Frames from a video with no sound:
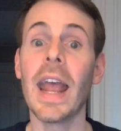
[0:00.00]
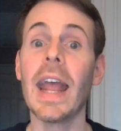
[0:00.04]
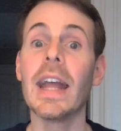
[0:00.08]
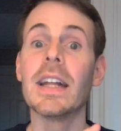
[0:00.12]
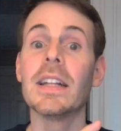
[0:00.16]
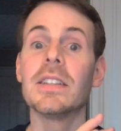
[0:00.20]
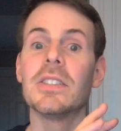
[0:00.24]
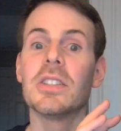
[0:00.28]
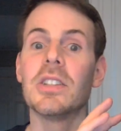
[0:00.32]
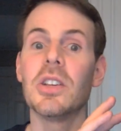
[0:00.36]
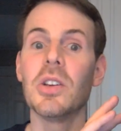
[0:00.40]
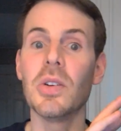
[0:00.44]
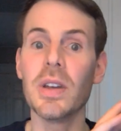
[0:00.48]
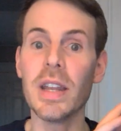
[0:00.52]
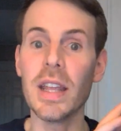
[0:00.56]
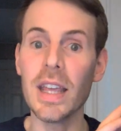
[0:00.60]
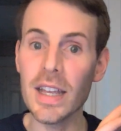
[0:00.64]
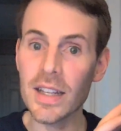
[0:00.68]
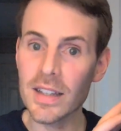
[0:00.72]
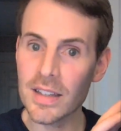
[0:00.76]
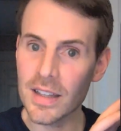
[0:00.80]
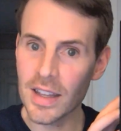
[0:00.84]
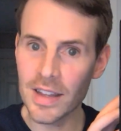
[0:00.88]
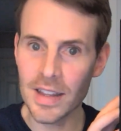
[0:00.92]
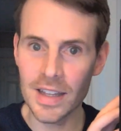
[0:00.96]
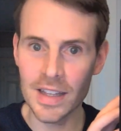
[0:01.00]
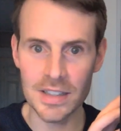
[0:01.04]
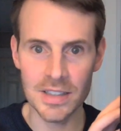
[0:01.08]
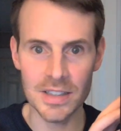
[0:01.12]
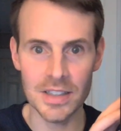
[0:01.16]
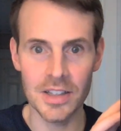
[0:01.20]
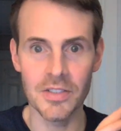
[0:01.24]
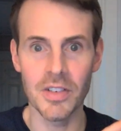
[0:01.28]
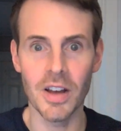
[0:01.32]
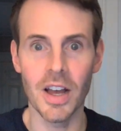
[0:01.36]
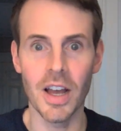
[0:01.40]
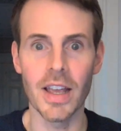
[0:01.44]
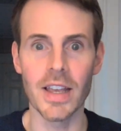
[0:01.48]
It's unique to this
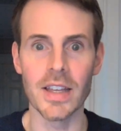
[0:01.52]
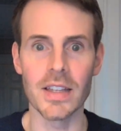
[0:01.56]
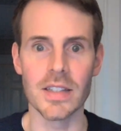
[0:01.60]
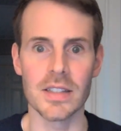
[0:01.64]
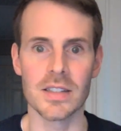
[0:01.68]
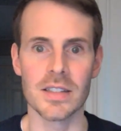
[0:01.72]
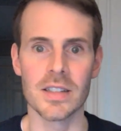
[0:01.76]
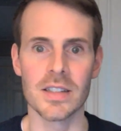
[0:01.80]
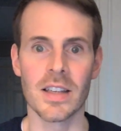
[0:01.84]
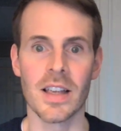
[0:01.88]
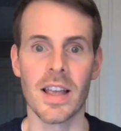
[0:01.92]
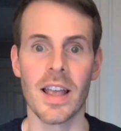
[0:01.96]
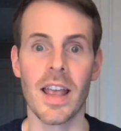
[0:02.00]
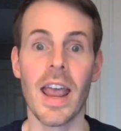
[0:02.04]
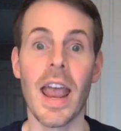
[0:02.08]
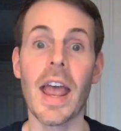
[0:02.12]
device,